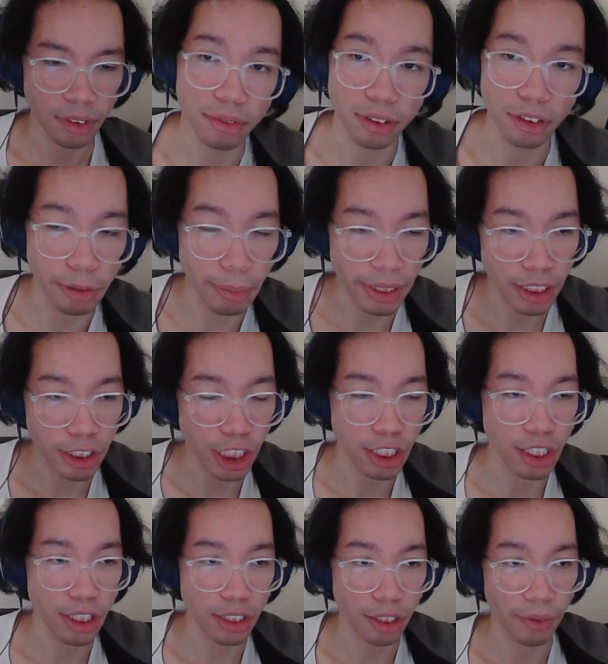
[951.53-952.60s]
you make the
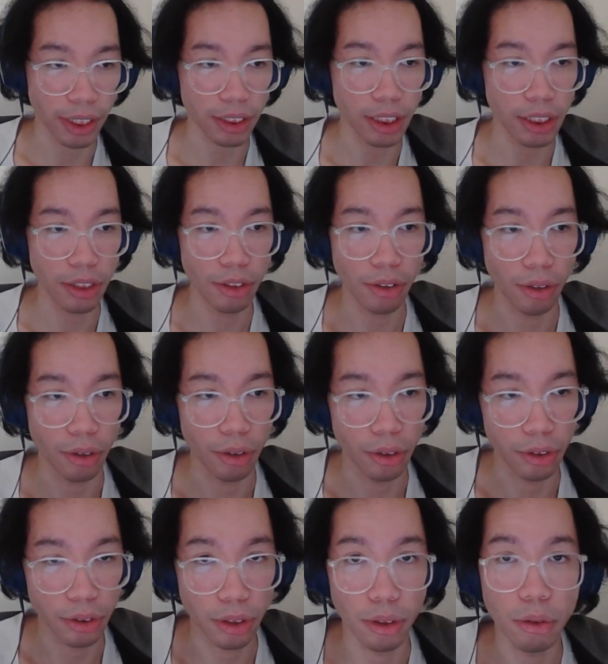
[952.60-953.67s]
changes directly
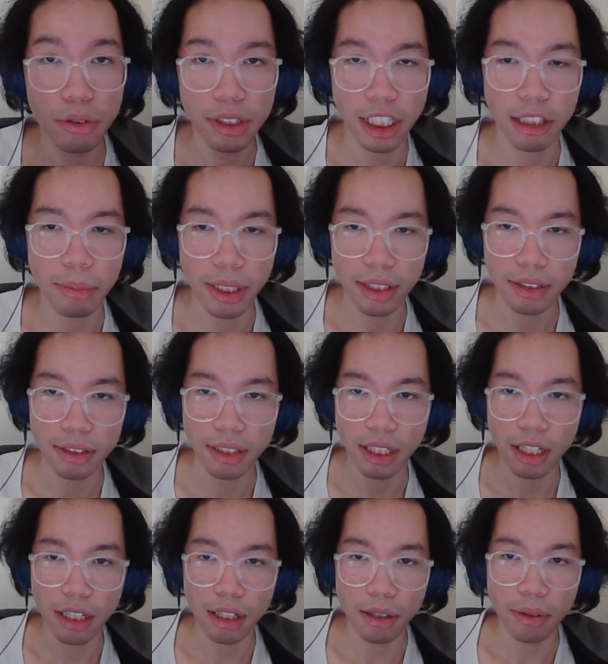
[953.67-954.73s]
on the local database,
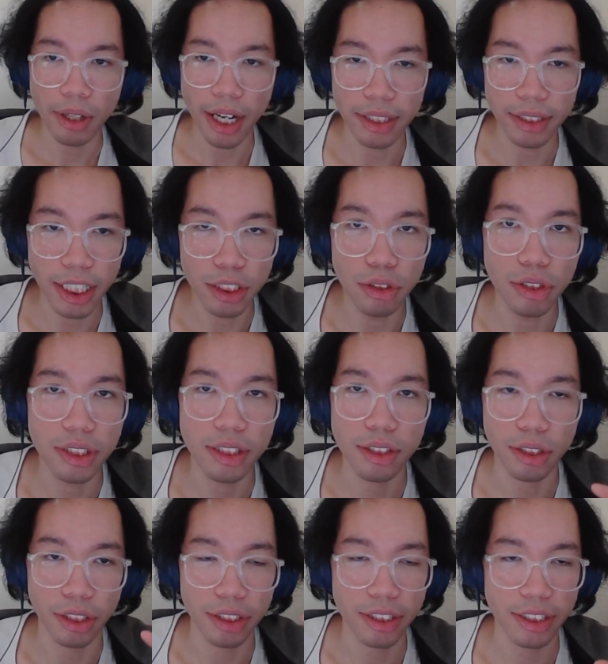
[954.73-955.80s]
and then you
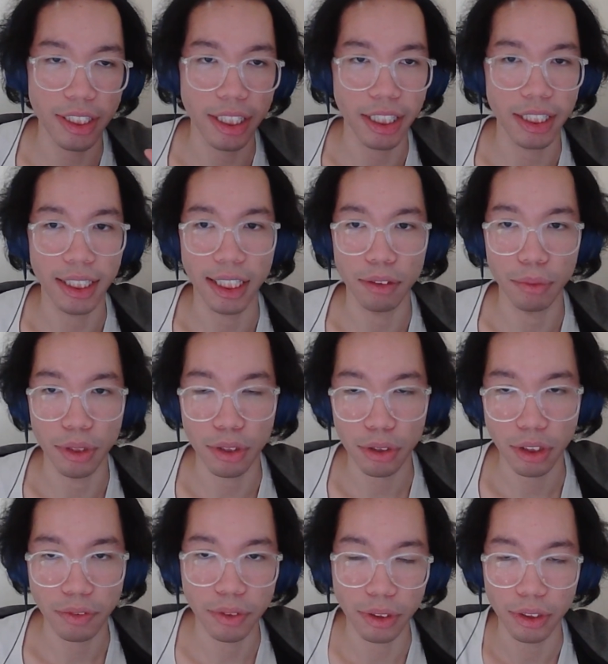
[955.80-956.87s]
start syncing that with the
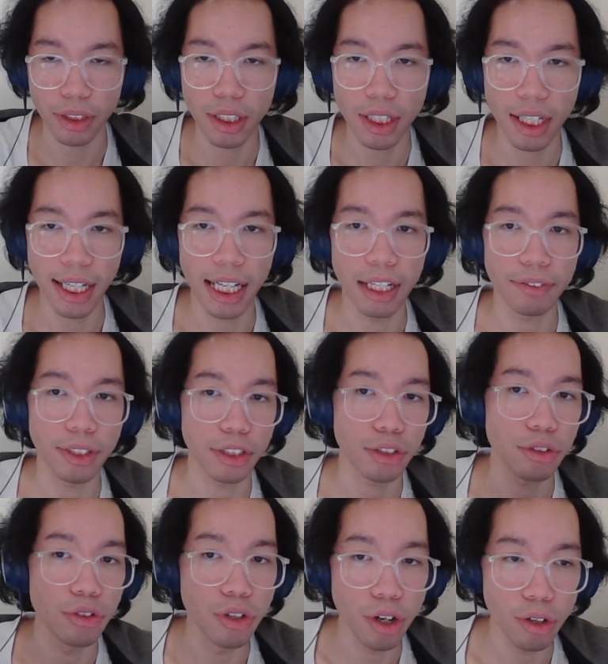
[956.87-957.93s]
server. And if
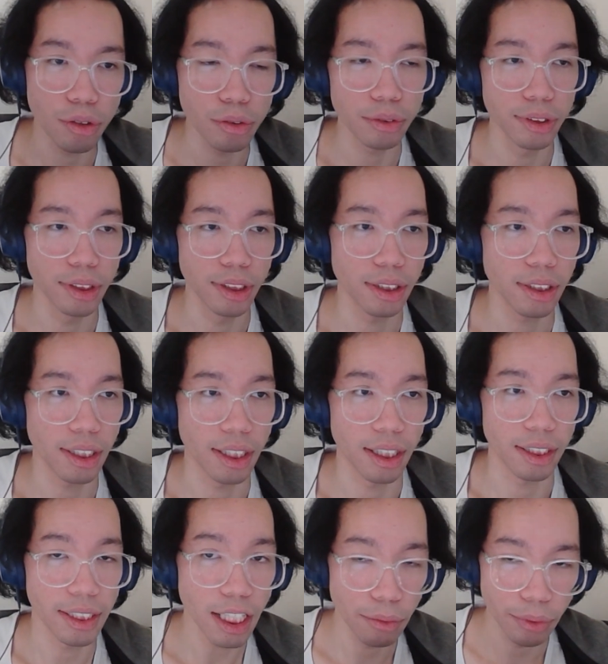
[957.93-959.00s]
there's no
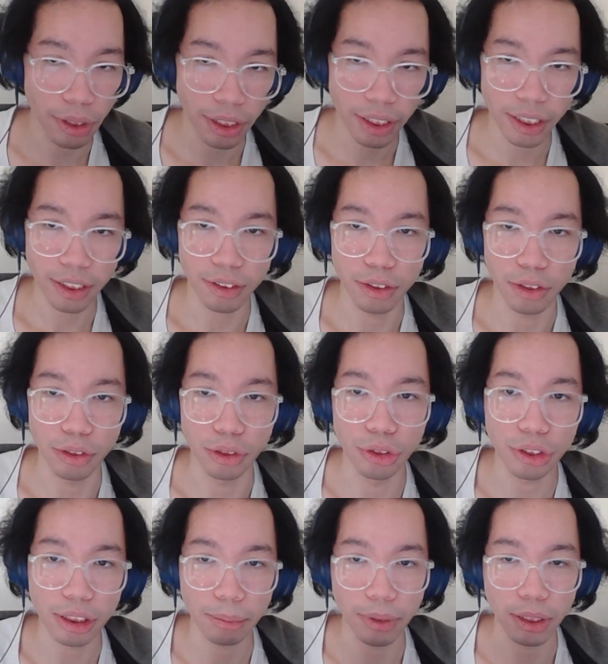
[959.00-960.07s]
network, you
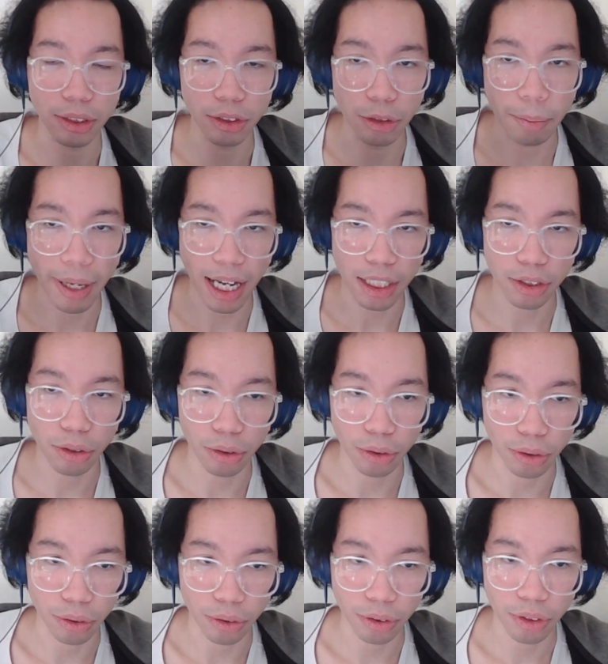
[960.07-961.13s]
pass
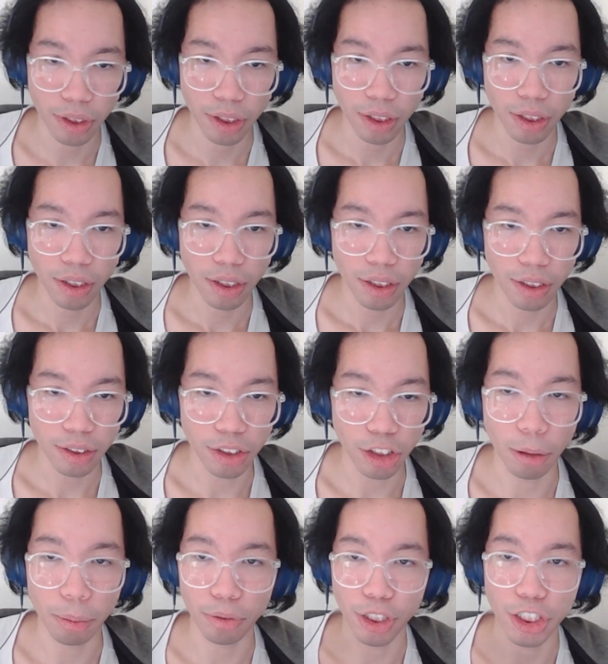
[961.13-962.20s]
all the
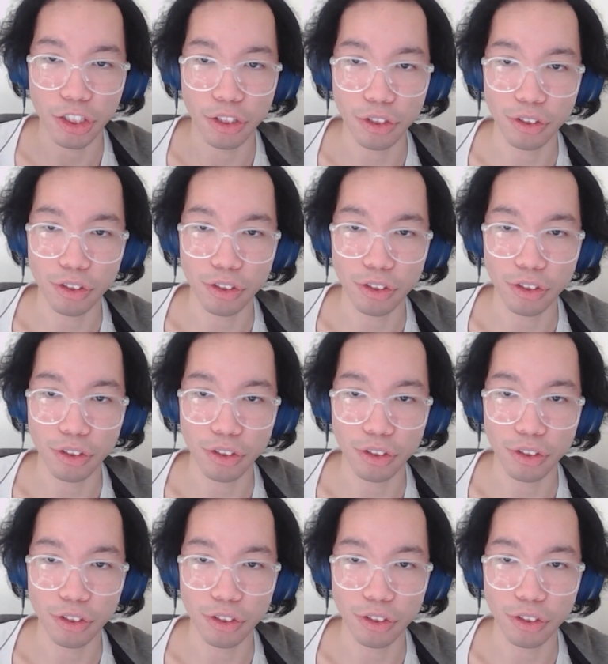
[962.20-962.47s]
operations